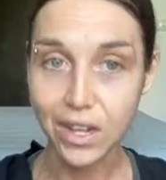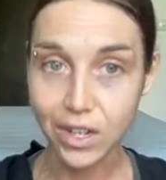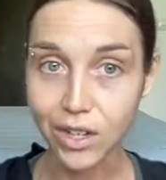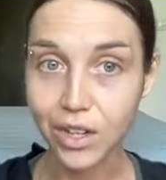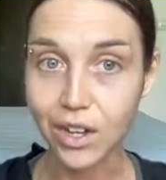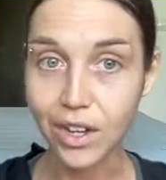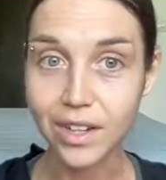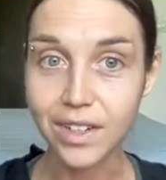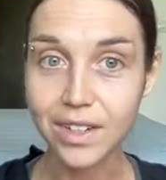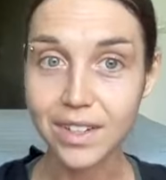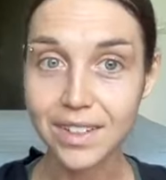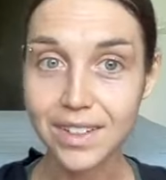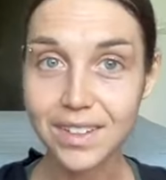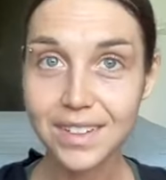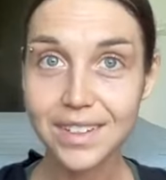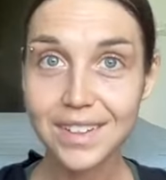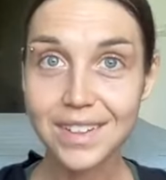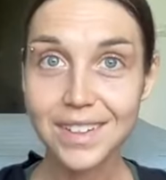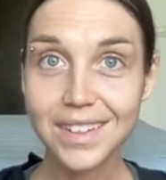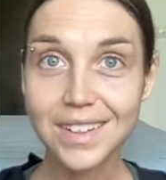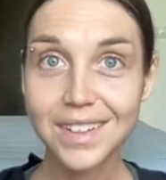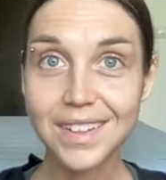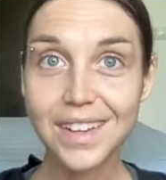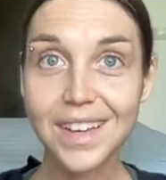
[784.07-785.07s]
good
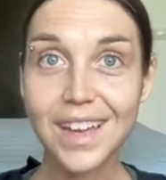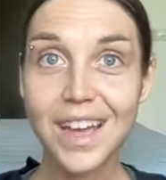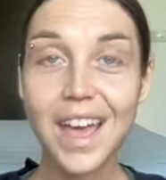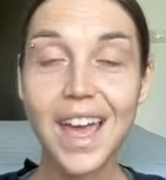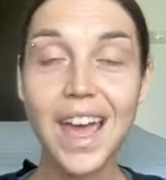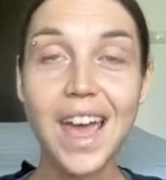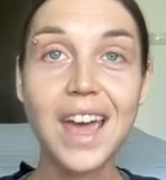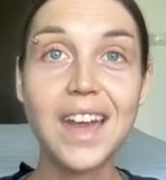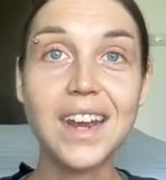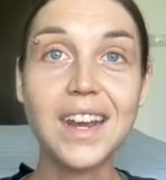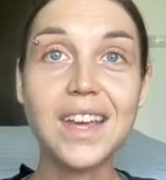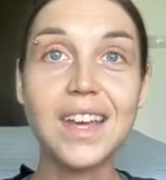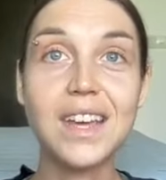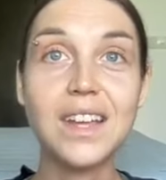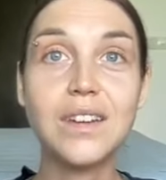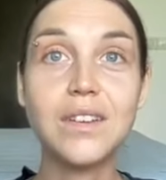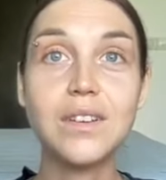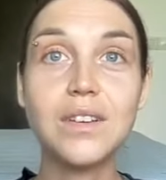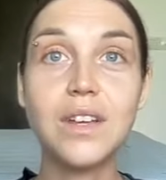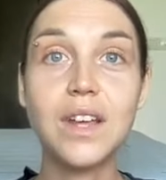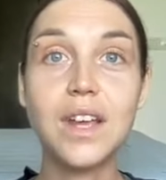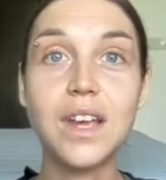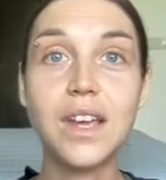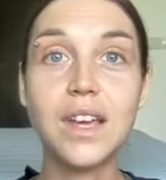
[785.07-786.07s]
and
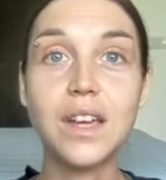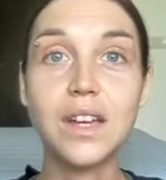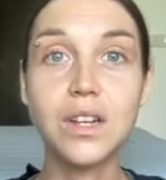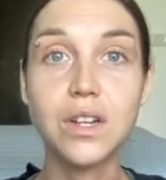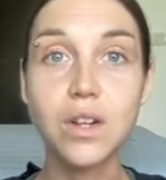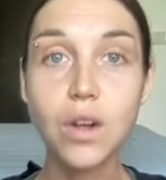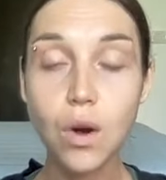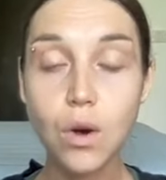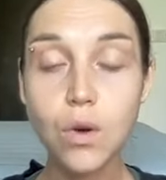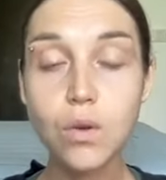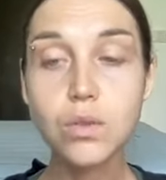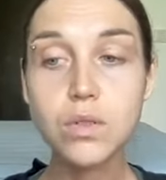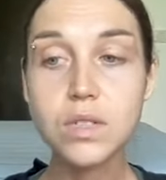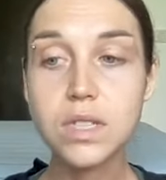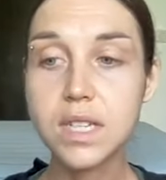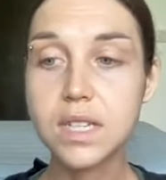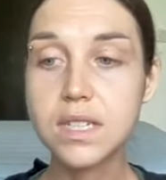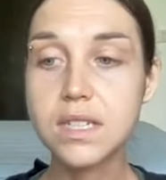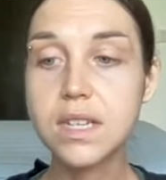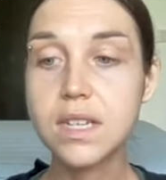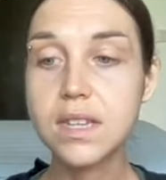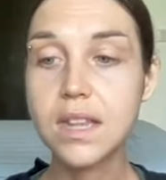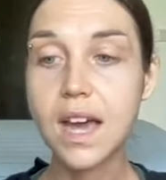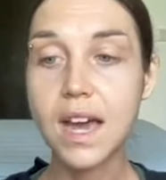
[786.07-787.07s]
it it goes
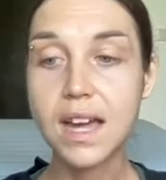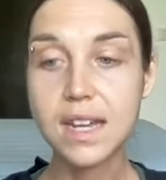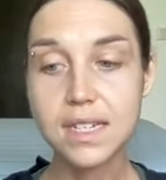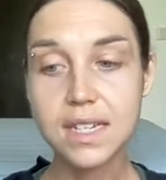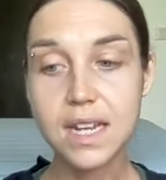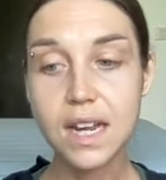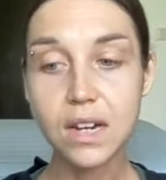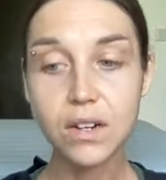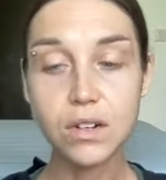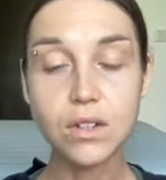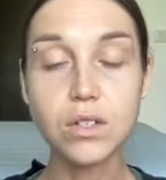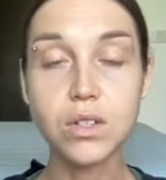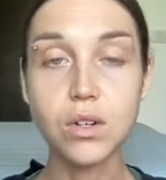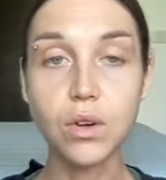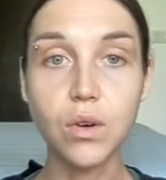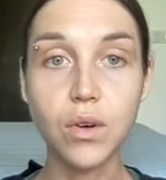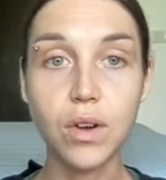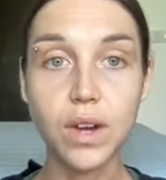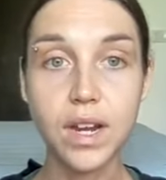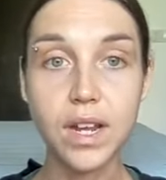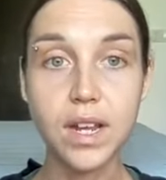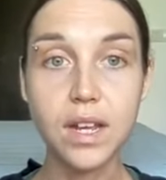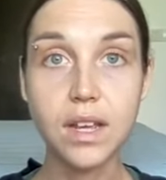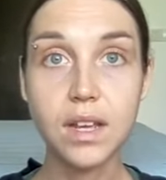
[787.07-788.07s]
into that
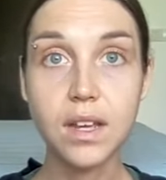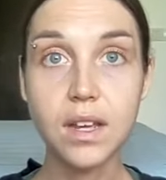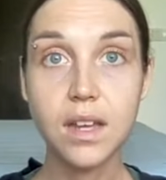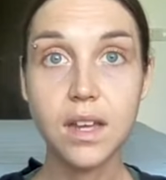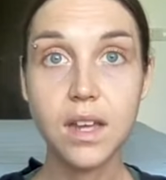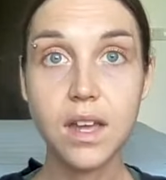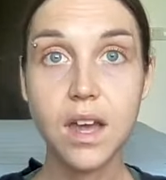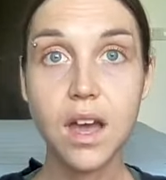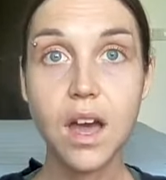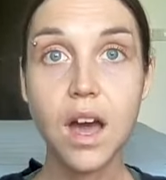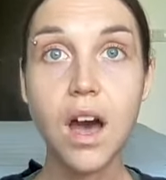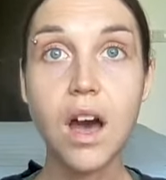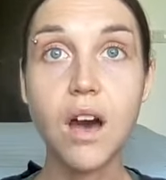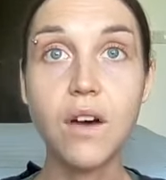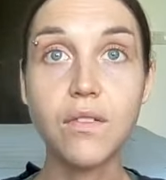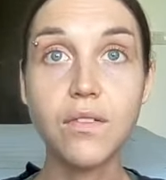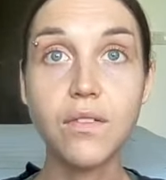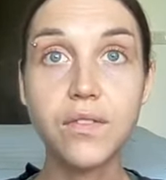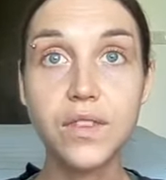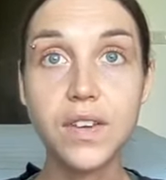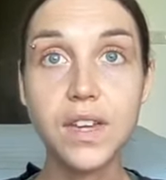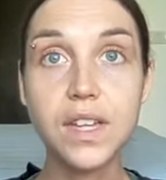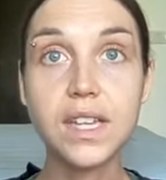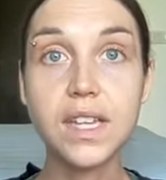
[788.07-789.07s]
territory of
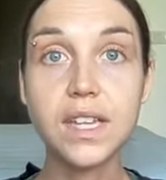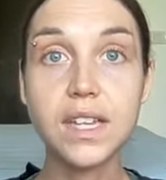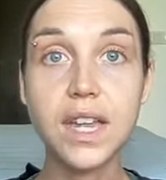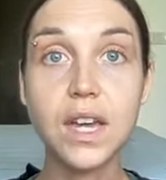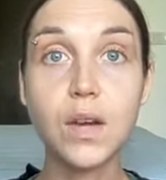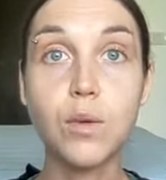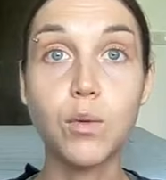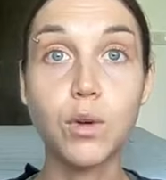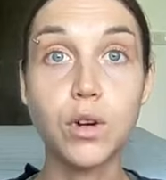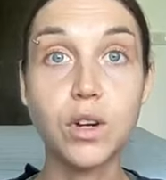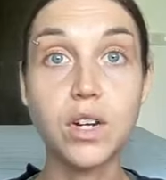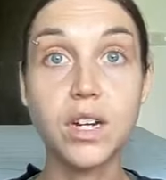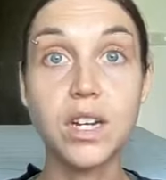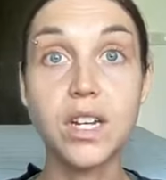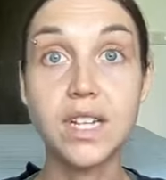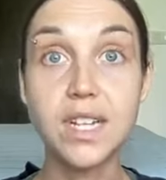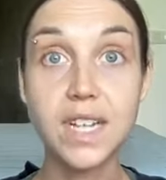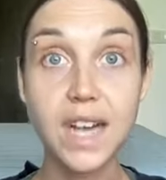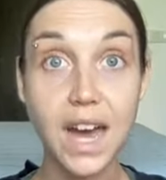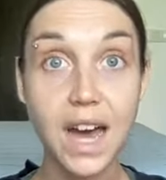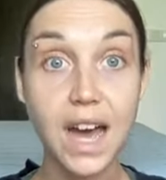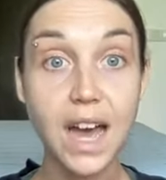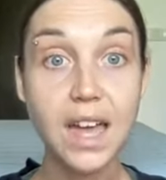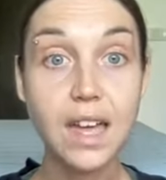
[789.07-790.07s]
feeling like we're going to
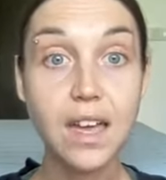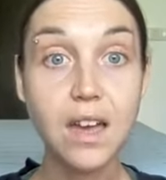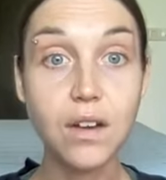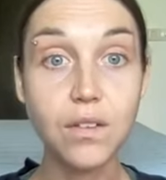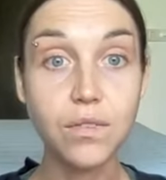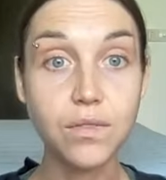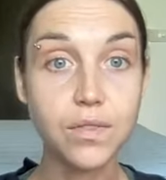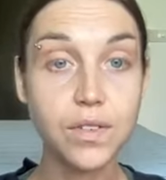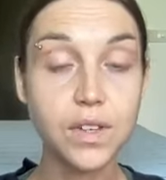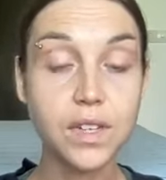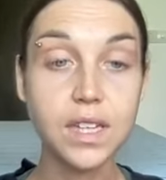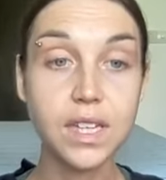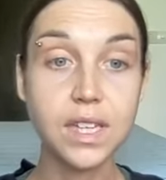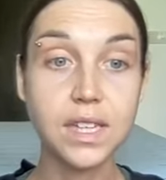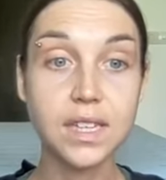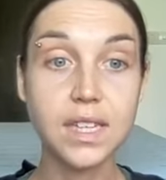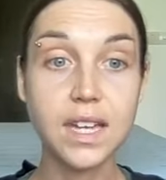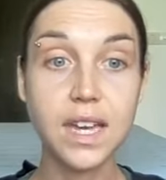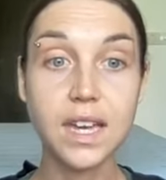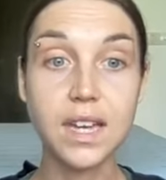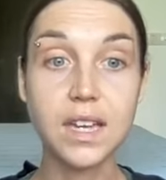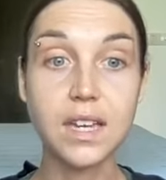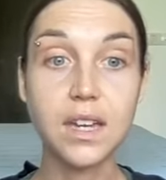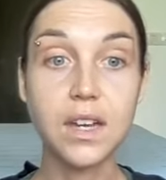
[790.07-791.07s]
die, of feeling
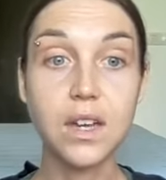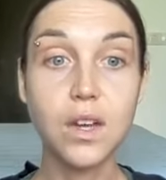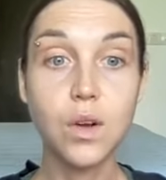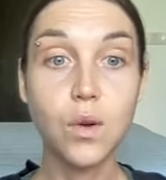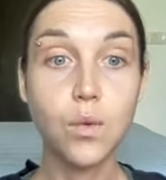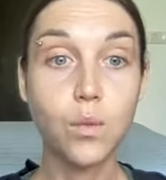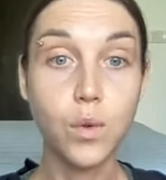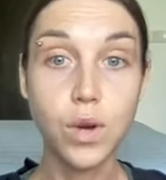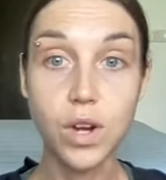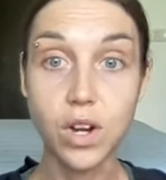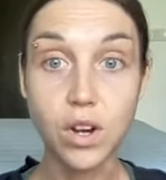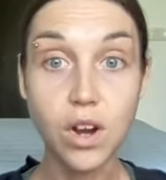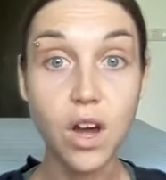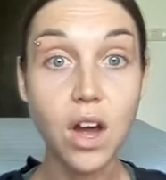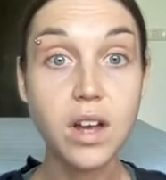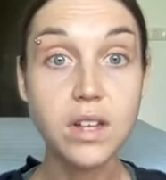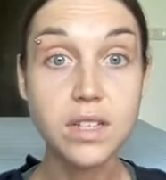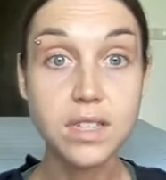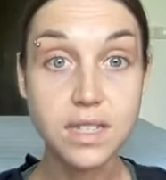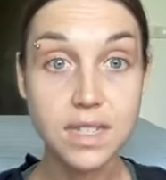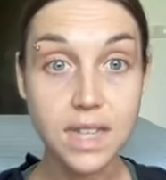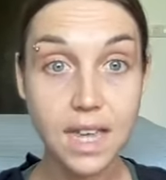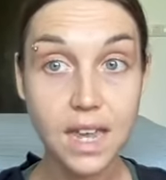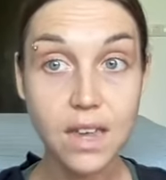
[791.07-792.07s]
like we're
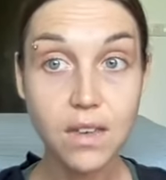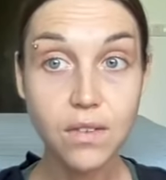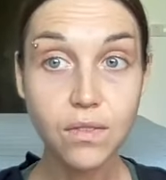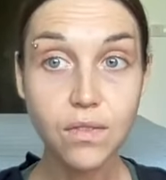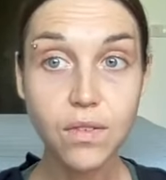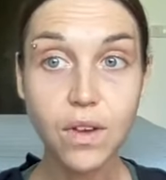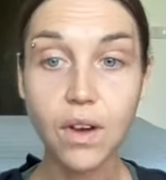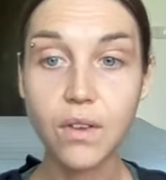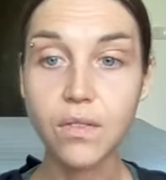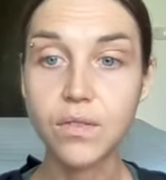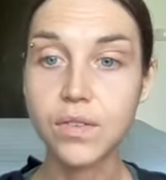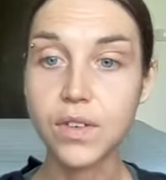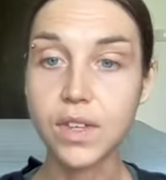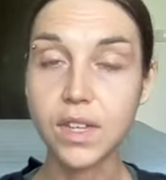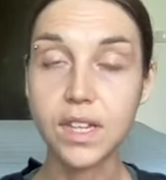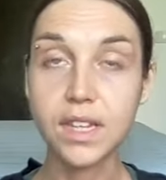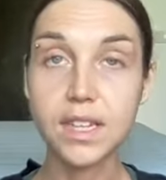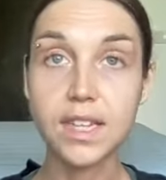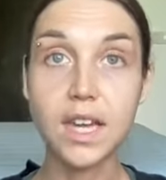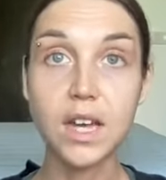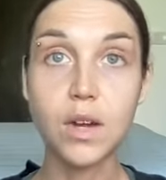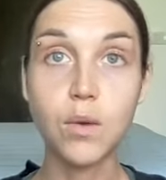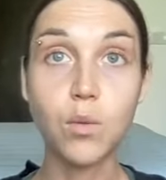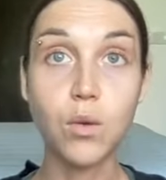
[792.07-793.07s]
not safe, of feeling
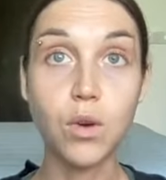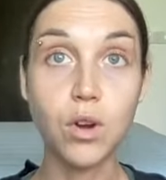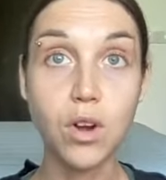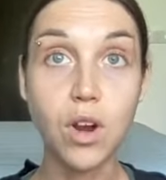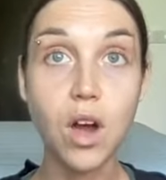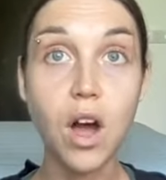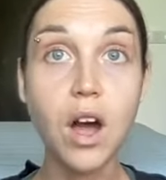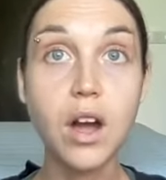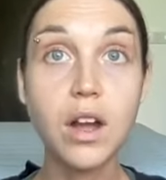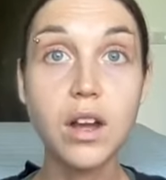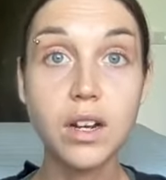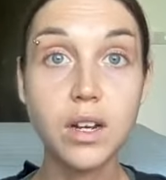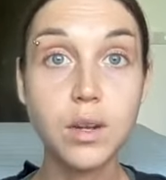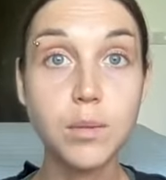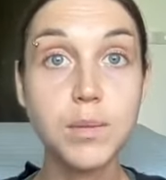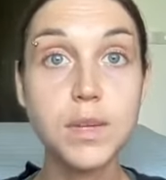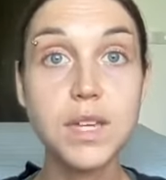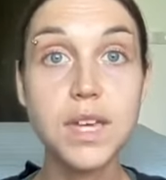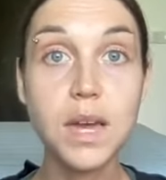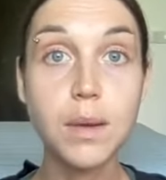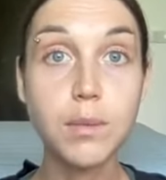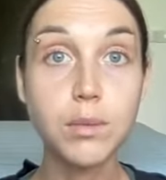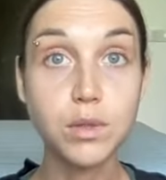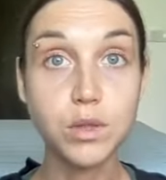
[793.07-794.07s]
like we're not going to
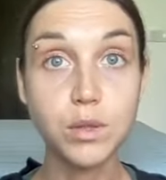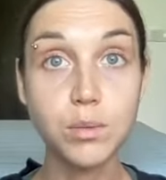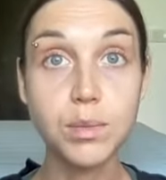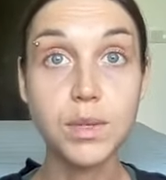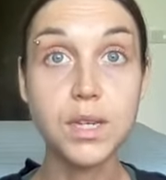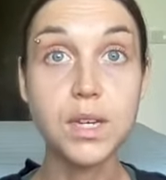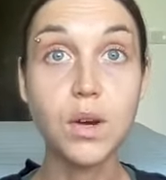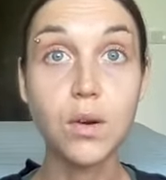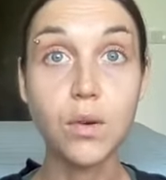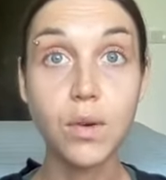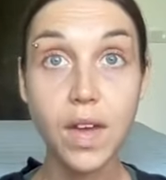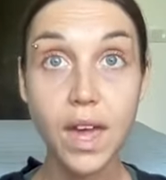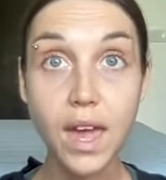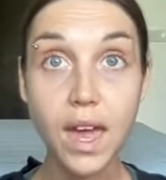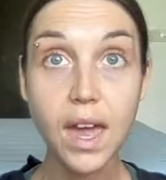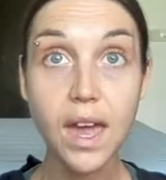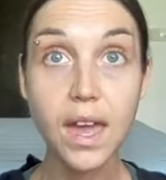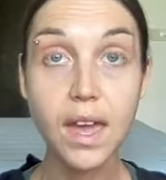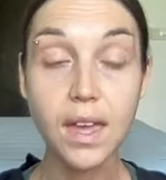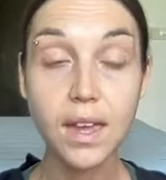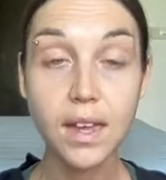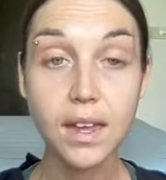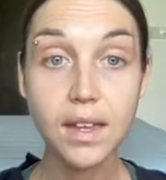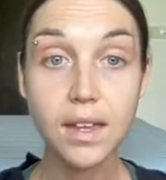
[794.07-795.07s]
be able to be
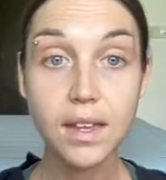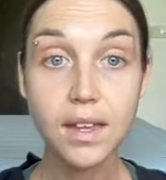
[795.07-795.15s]
okay.